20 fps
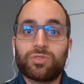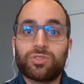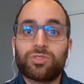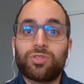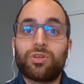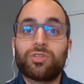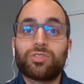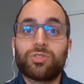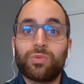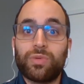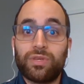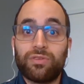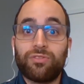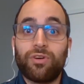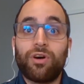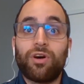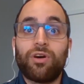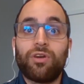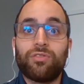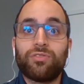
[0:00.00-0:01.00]
will start to
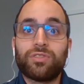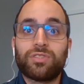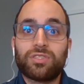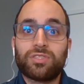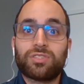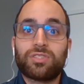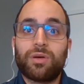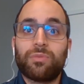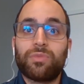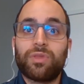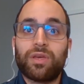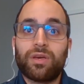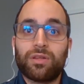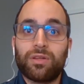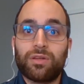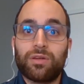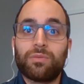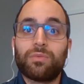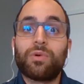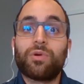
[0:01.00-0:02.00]
evolve into something a
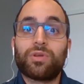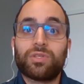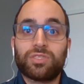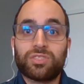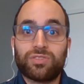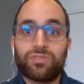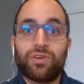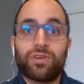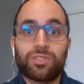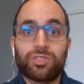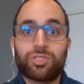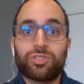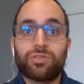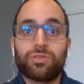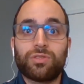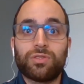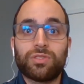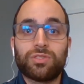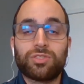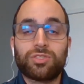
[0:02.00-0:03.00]
little more
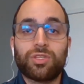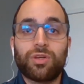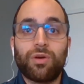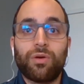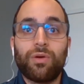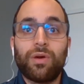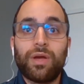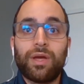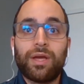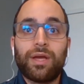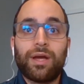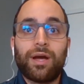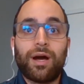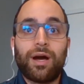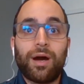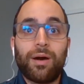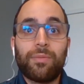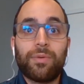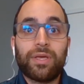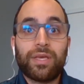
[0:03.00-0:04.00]
dysfunctional. And so
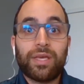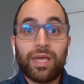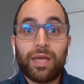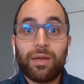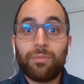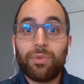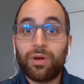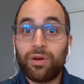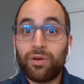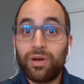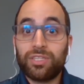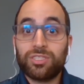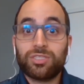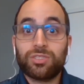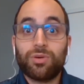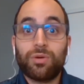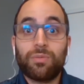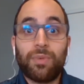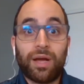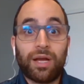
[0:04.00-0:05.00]
it can progress
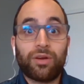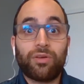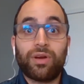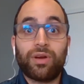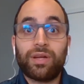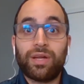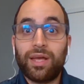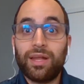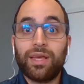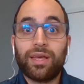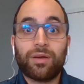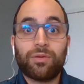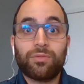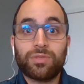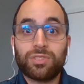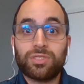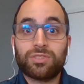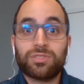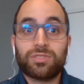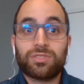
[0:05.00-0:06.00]
to a migraine headache,
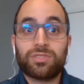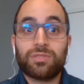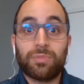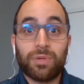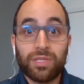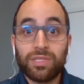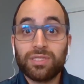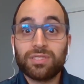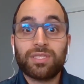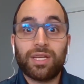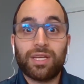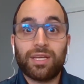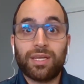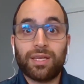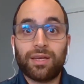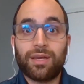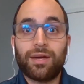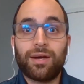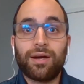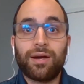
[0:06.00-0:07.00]
which is debilitating.
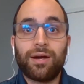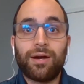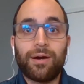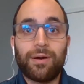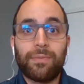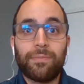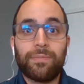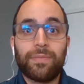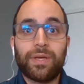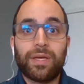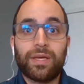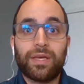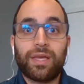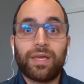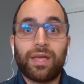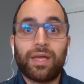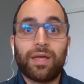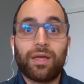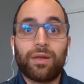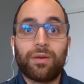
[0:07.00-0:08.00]
It
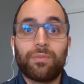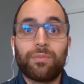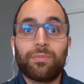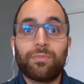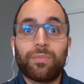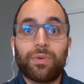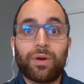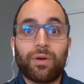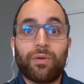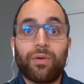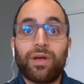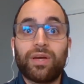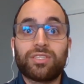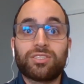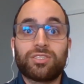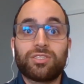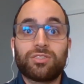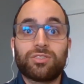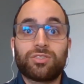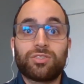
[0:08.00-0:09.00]
can progress
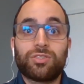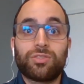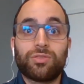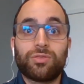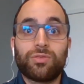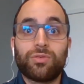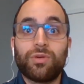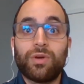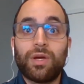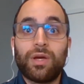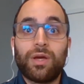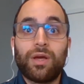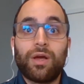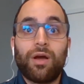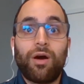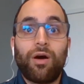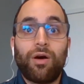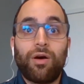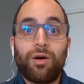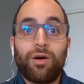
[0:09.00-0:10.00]
into
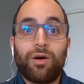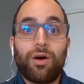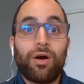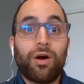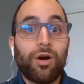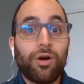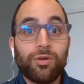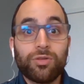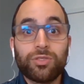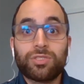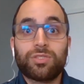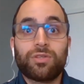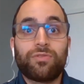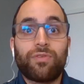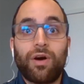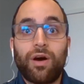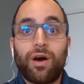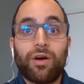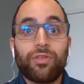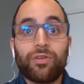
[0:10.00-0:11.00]
a host of
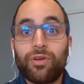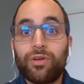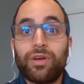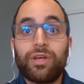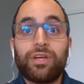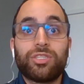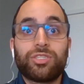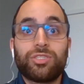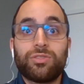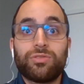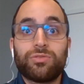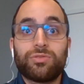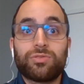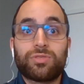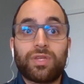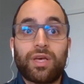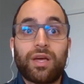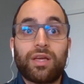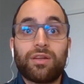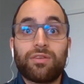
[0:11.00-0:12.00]
other issues
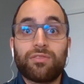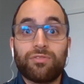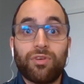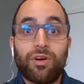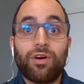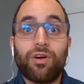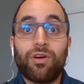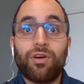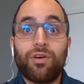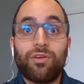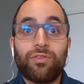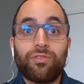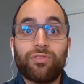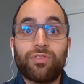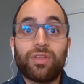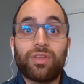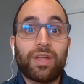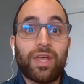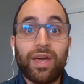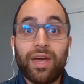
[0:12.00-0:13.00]
that involve
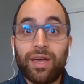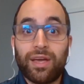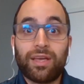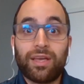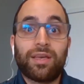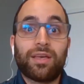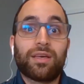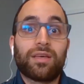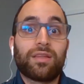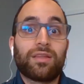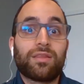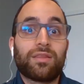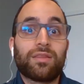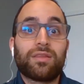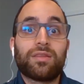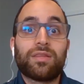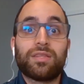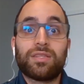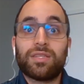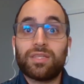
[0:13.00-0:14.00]
the neck
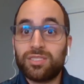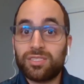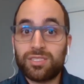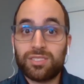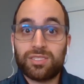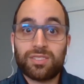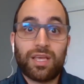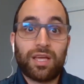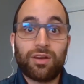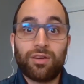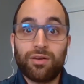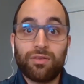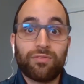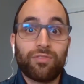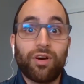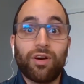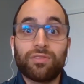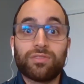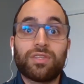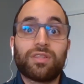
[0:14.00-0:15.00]
and the discs that are
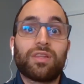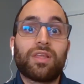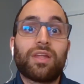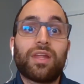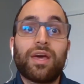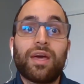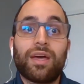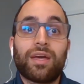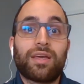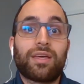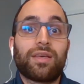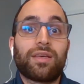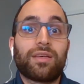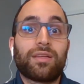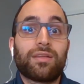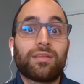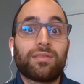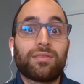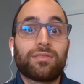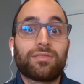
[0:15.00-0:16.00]
involved in the neck
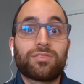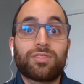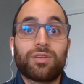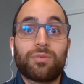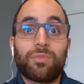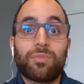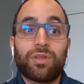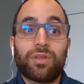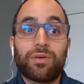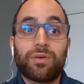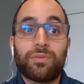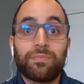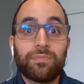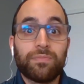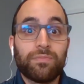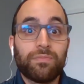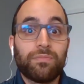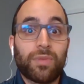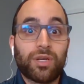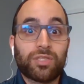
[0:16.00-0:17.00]
and some of the
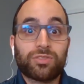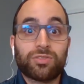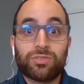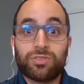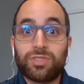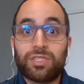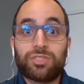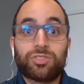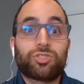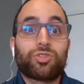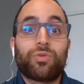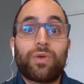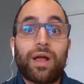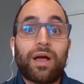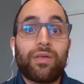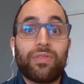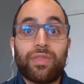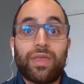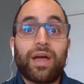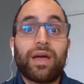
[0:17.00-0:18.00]
muscles that
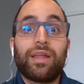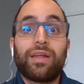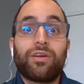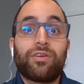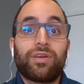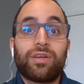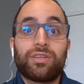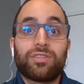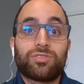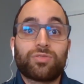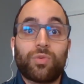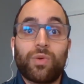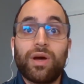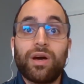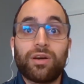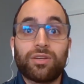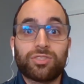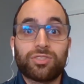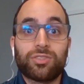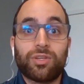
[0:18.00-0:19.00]
surround that area as
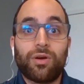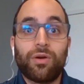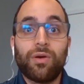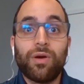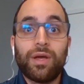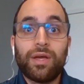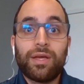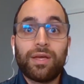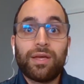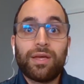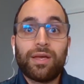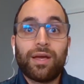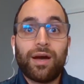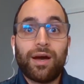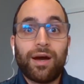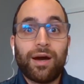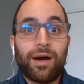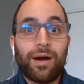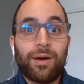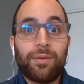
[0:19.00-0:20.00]
well. So
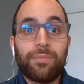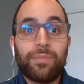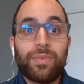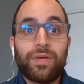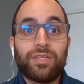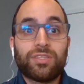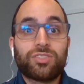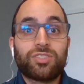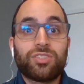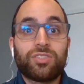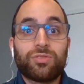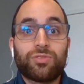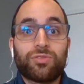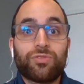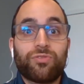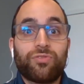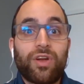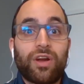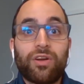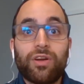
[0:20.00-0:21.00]
it's
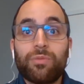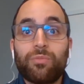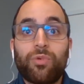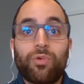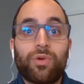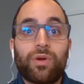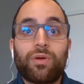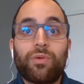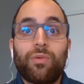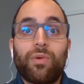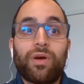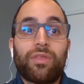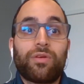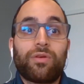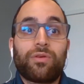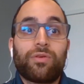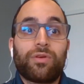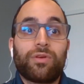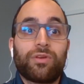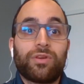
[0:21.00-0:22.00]
very important
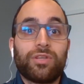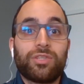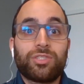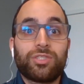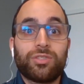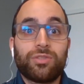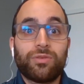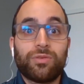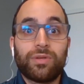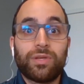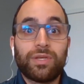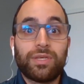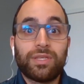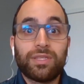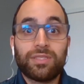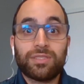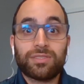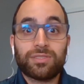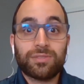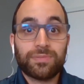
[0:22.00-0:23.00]
whether your issue
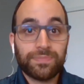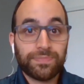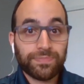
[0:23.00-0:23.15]
is